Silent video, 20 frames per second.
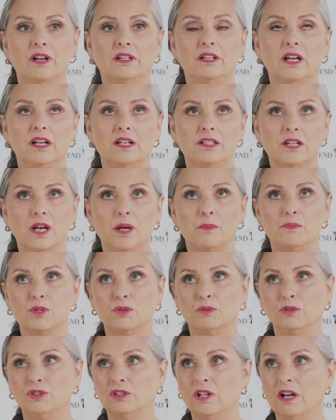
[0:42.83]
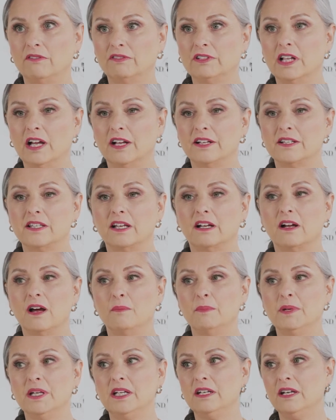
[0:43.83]
a lot of times you'll have clients that
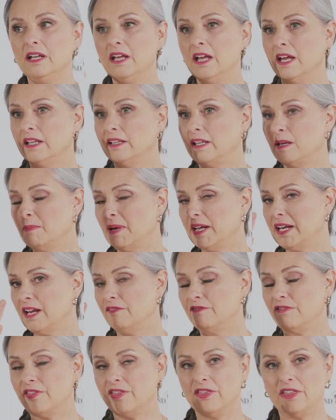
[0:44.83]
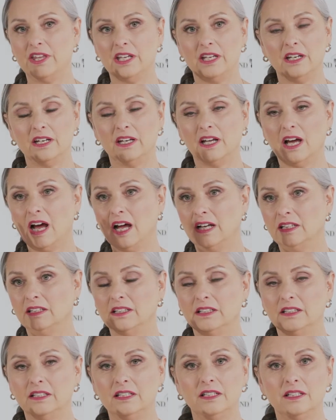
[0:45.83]
come in, they might have thin
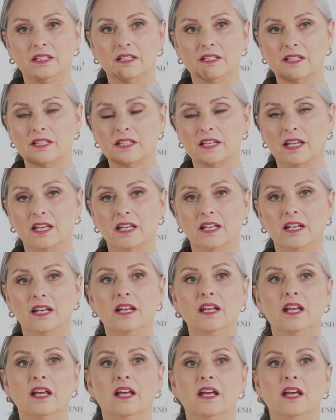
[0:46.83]
eyelid skin,